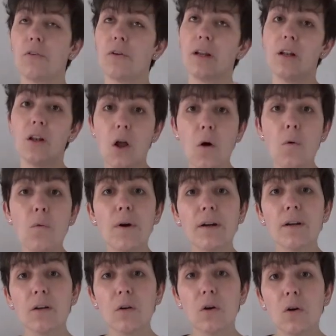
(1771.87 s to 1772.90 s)
lower
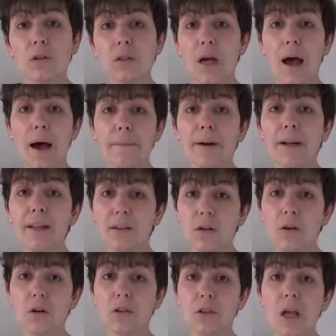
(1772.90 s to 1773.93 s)
cost, average
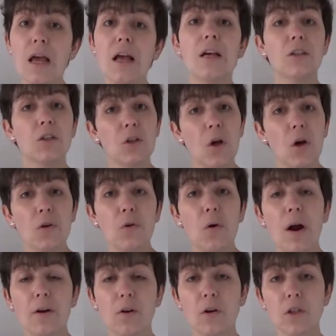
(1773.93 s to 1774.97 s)
cost, so you
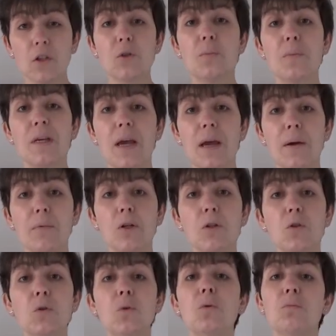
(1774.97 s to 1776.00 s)
are going to be able
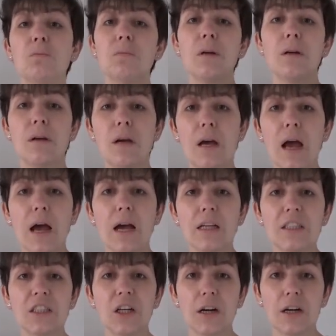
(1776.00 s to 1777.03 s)
to
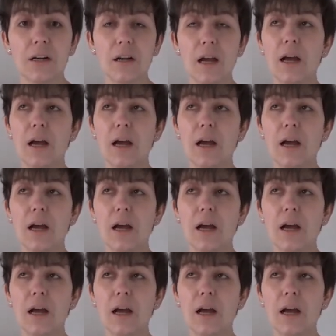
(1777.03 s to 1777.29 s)
charge